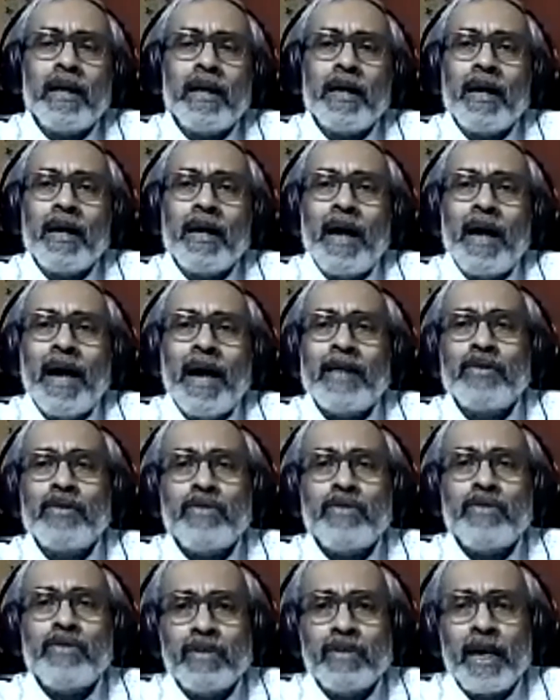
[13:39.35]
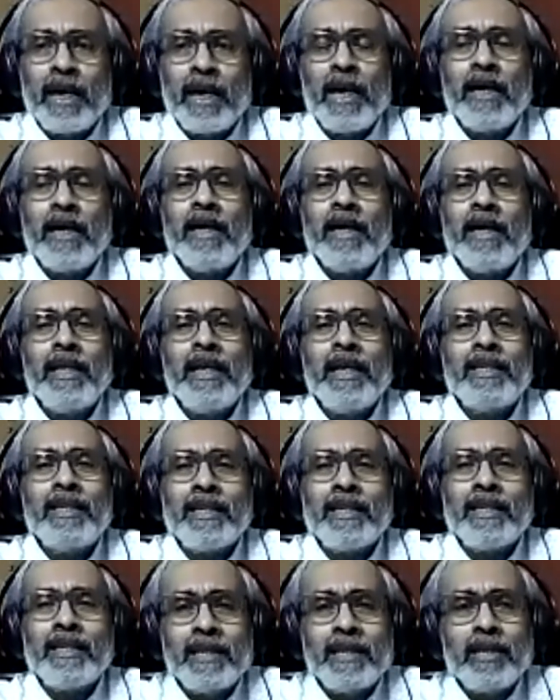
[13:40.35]
had to stay in their
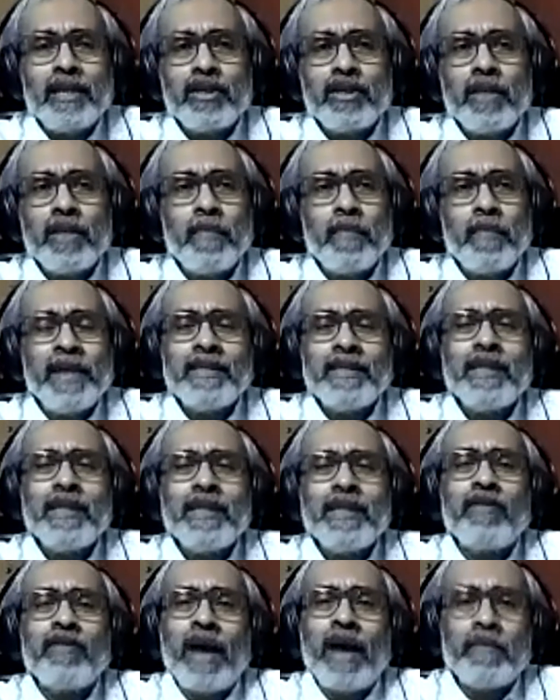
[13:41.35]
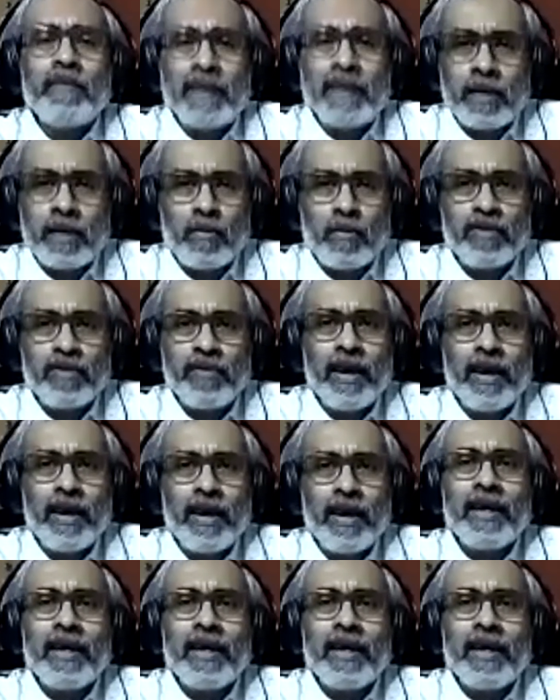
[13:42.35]
destination place in cramped atmosphere like